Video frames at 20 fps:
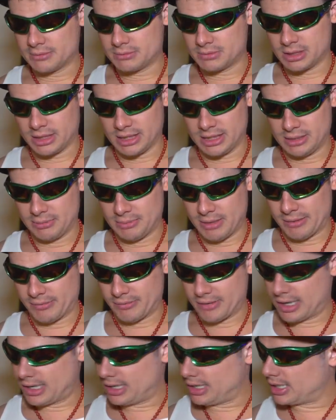I deleted my
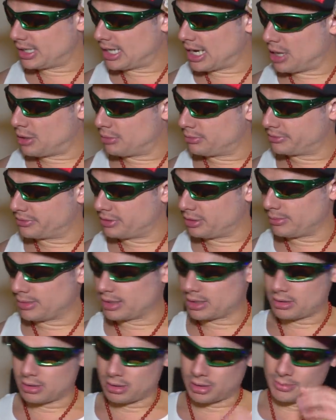Reddit account with all
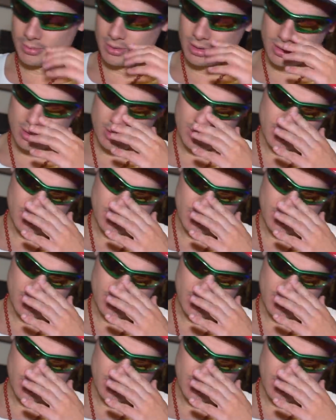my karma.